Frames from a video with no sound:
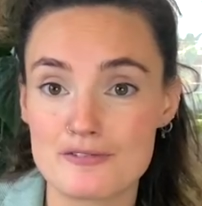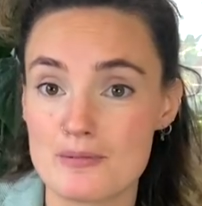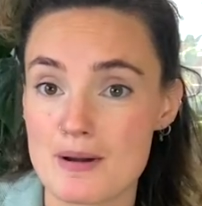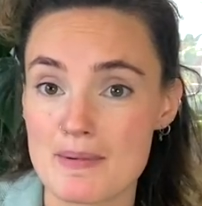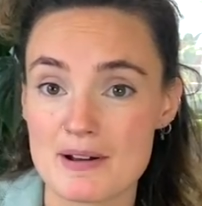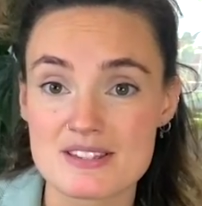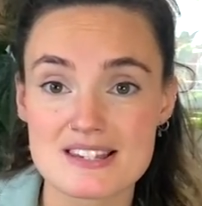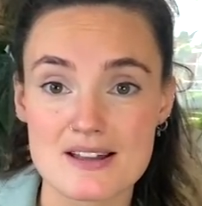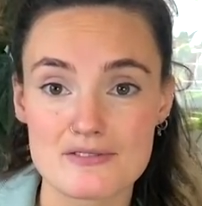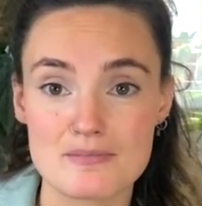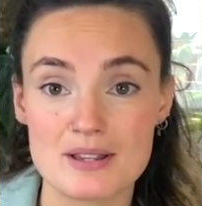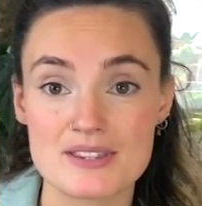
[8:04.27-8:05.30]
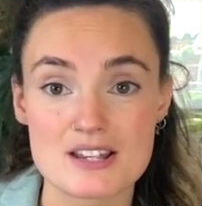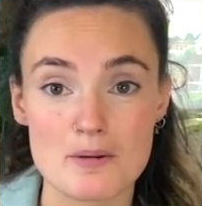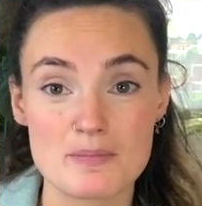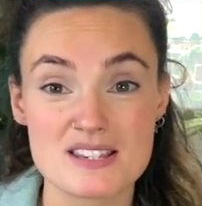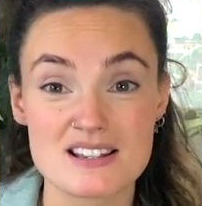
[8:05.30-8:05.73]
from about seven months
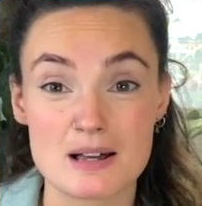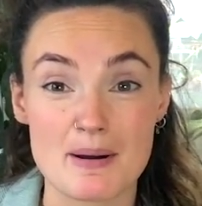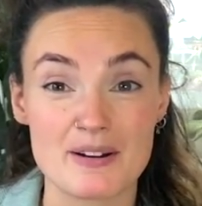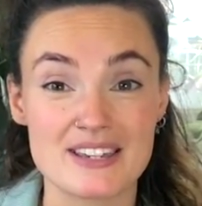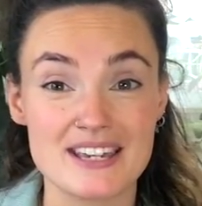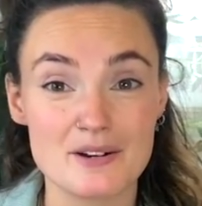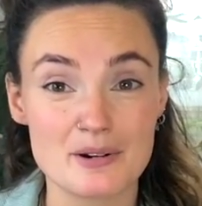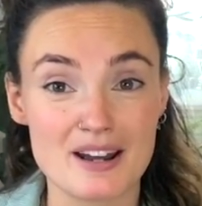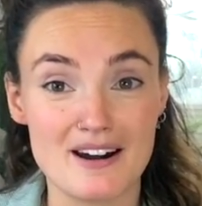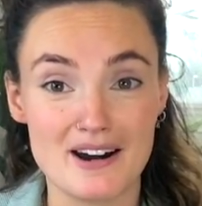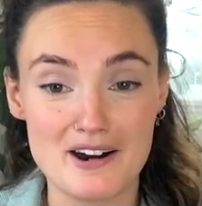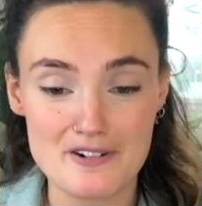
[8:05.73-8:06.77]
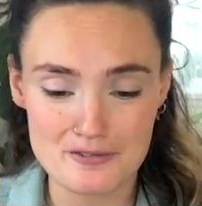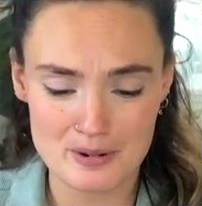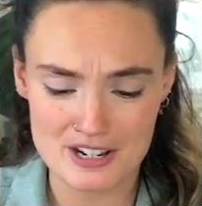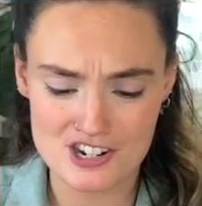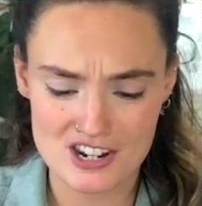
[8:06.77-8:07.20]
up until about a year and a half,
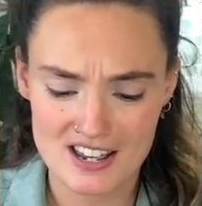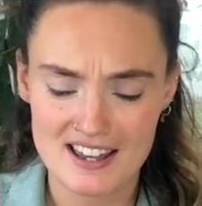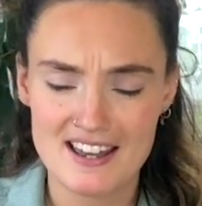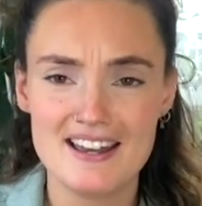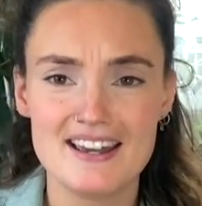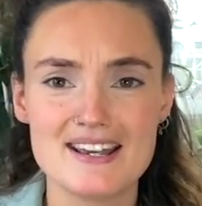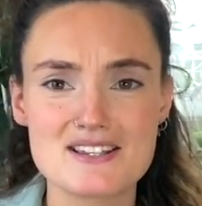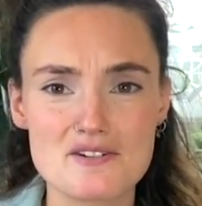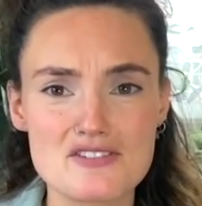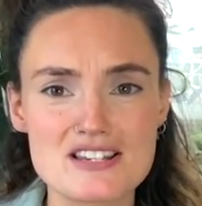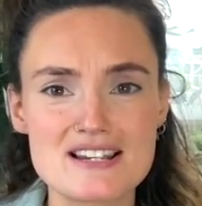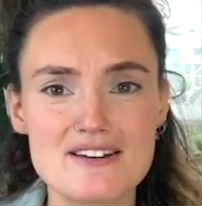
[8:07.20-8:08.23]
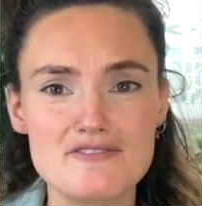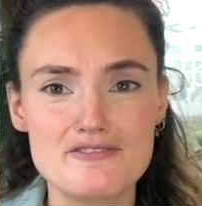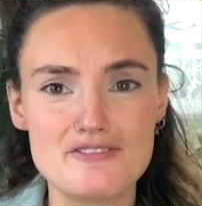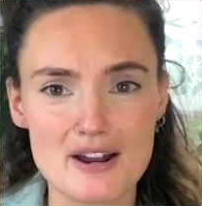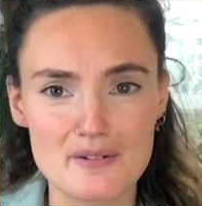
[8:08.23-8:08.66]
which is obviously a
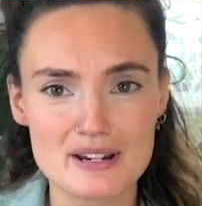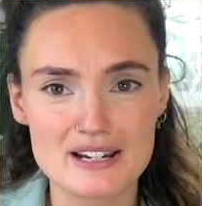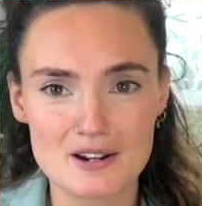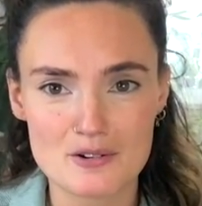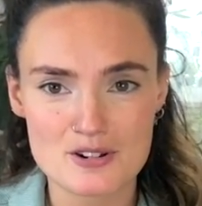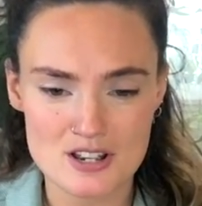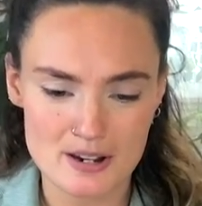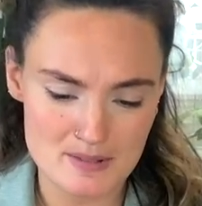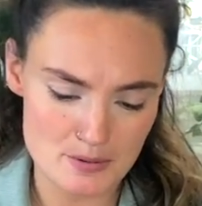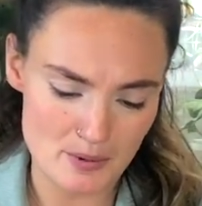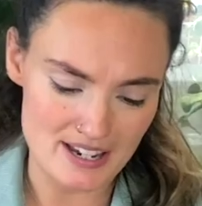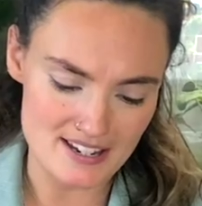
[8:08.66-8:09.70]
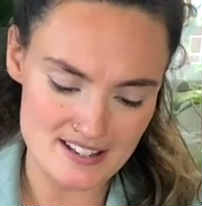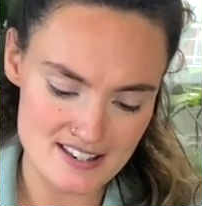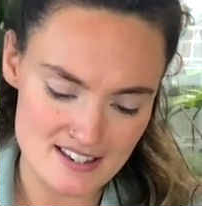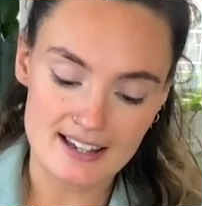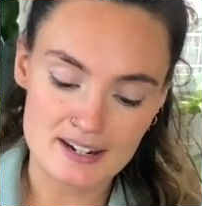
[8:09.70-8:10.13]
very long time to
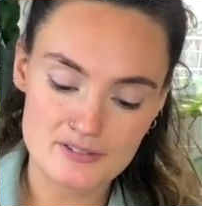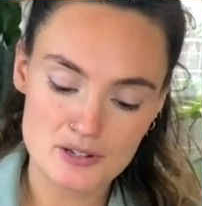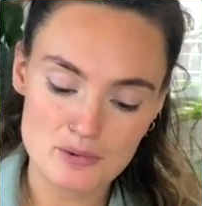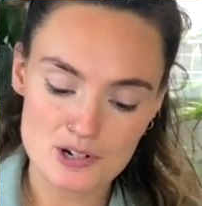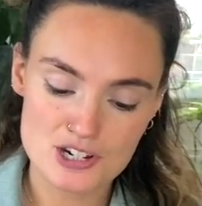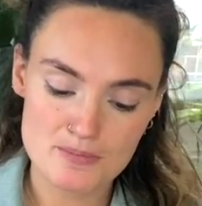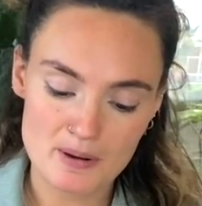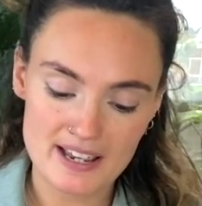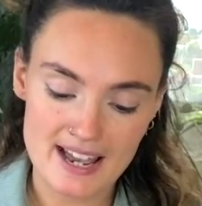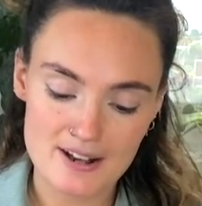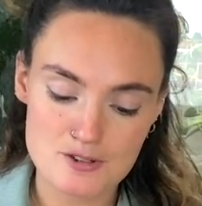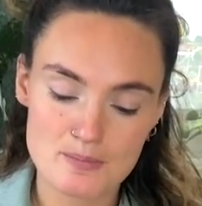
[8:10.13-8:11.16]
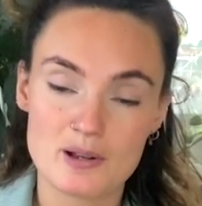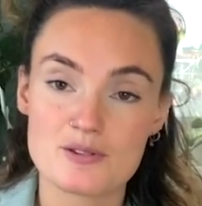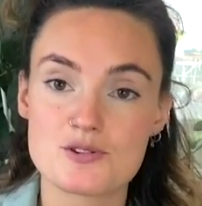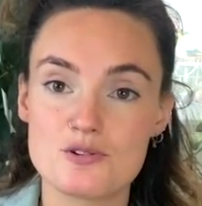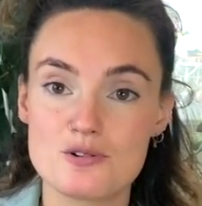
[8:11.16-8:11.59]
wait. And if you watched my
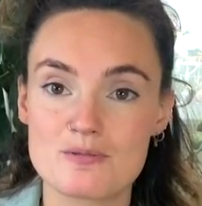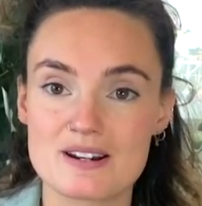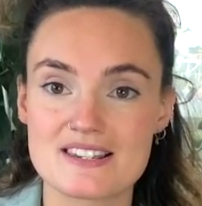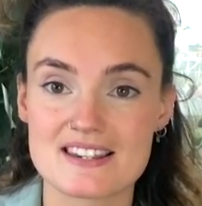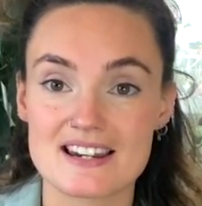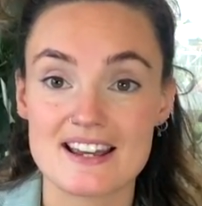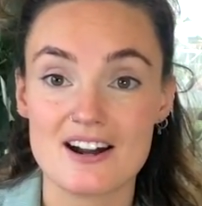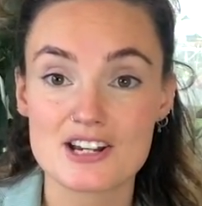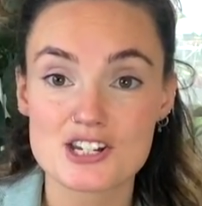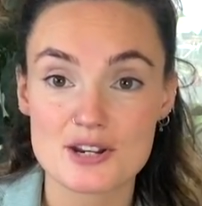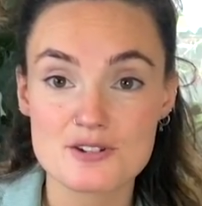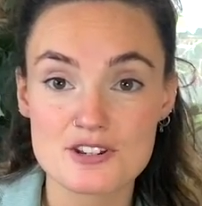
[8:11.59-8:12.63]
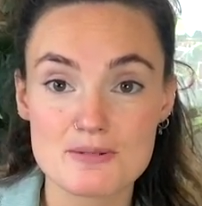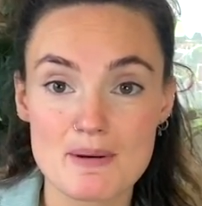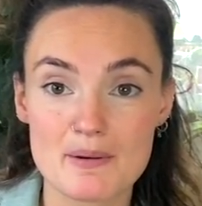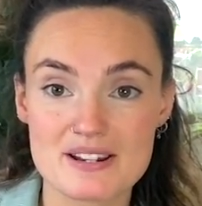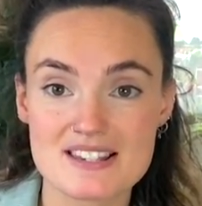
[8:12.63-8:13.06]
houseplant tour recently, I showed you the
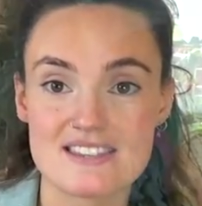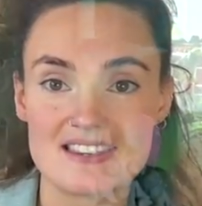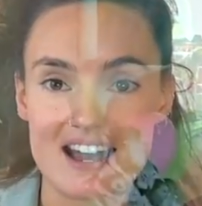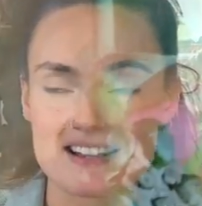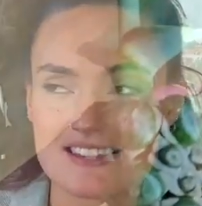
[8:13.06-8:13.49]
berries in that,